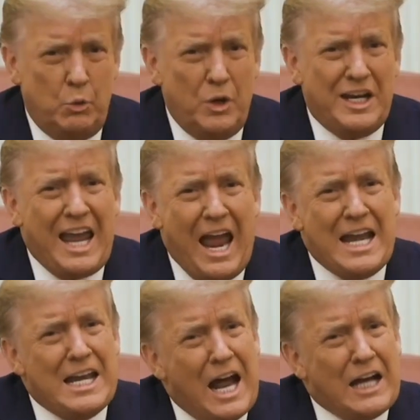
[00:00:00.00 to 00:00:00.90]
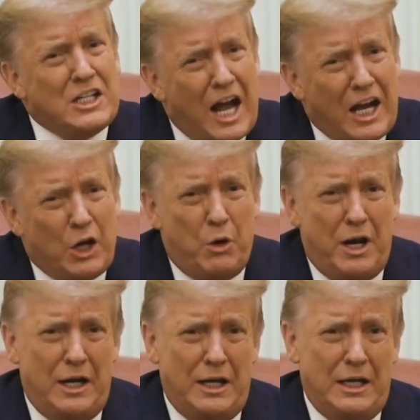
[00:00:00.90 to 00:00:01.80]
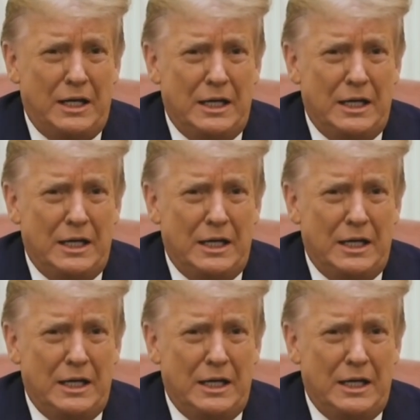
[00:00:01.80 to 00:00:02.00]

We cannot tolerate it.